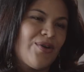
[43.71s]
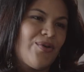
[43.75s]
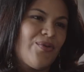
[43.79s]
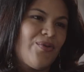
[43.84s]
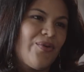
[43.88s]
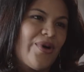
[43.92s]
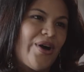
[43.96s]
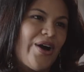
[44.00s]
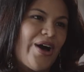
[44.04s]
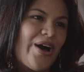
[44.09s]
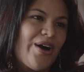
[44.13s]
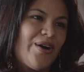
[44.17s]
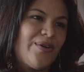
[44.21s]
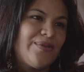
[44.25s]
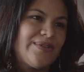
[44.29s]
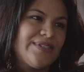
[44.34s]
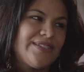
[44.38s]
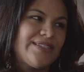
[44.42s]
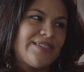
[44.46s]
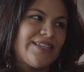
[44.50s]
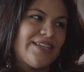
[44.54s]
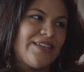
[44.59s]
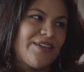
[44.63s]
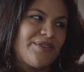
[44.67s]
Well, I always
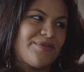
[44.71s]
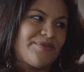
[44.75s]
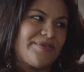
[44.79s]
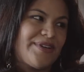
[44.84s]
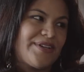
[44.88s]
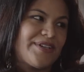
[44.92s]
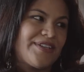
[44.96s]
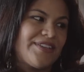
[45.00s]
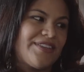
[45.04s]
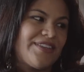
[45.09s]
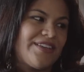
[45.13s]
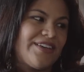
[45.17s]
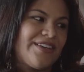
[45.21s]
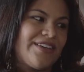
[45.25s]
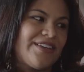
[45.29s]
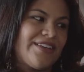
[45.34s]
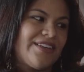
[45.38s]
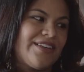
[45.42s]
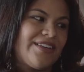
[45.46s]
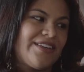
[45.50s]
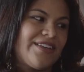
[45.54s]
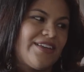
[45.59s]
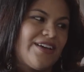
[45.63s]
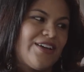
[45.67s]
tell everybody that
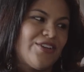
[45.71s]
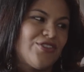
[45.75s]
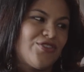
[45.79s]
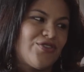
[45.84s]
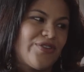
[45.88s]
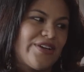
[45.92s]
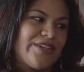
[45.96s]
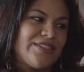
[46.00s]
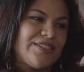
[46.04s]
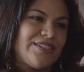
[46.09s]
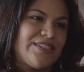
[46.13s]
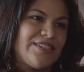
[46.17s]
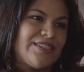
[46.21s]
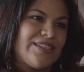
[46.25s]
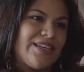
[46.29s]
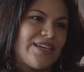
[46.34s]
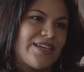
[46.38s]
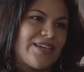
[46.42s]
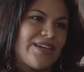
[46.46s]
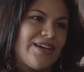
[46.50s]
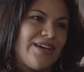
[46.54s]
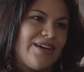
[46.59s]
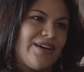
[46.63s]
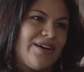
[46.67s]
a dress is like
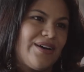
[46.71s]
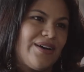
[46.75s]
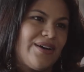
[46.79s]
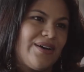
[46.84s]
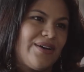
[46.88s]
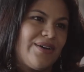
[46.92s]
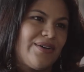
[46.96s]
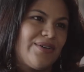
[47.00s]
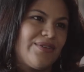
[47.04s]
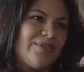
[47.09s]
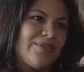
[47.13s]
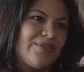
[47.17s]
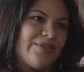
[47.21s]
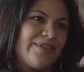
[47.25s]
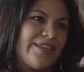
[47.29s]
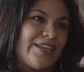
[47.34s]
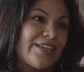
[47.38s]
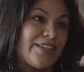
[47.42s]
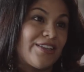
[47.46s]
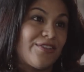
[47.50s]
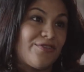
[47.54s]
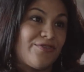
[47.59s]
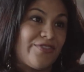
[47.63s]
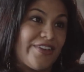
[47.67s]
a, uh,
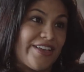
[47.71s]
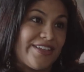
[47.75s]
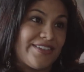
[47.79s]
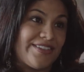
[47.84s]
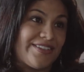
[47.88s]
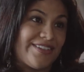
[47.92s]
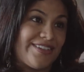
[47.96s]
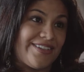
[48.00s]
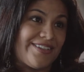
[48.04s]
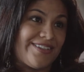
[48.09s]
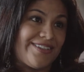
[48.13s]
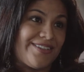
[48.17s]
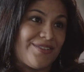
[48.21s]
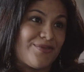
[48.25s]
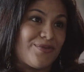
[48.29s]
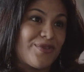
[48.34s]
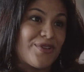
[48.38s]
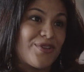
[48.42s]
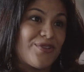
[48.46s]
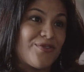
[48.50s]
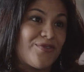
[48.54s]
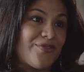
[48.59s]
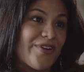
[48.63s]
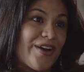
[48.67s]
like the fiance. When
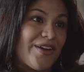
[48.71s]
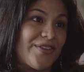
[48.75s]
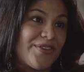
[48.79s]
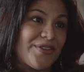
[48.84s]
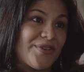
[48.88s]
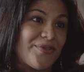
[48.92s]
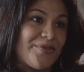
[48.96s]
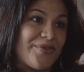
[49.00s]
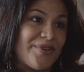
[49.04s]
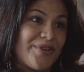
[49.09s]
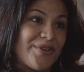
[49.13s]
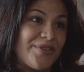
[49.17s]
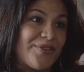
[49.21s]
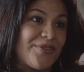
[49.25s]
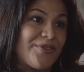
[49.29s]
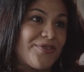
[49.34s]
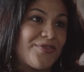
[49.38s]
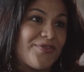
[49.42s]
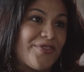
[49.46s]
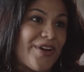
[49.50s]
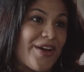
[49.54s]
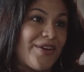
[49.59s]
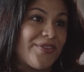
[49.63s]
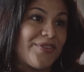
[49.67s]
you found the one, you
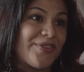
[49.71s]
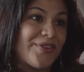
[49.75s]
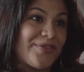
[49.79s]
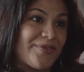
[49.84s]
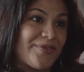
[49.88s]
found the